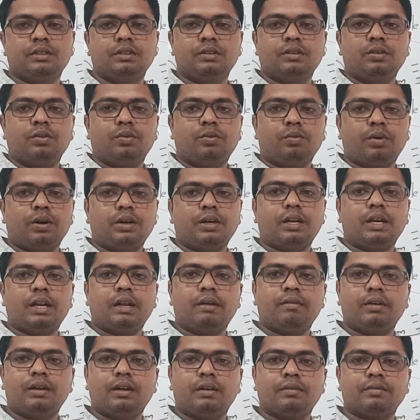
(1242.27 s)
Water level
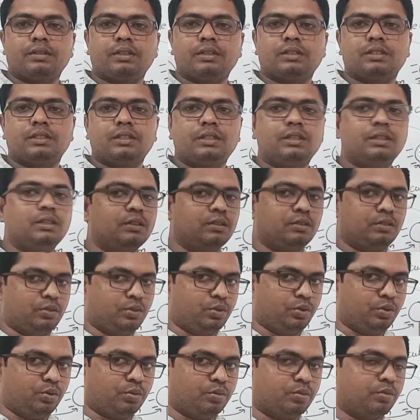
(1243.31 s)
of the sea?
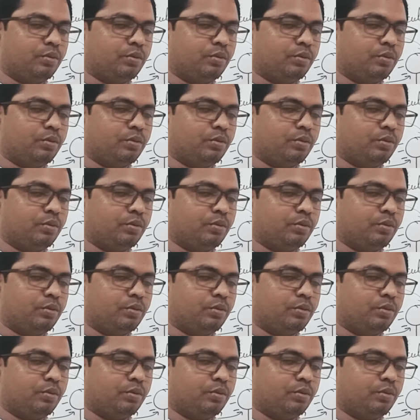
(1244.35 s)
No.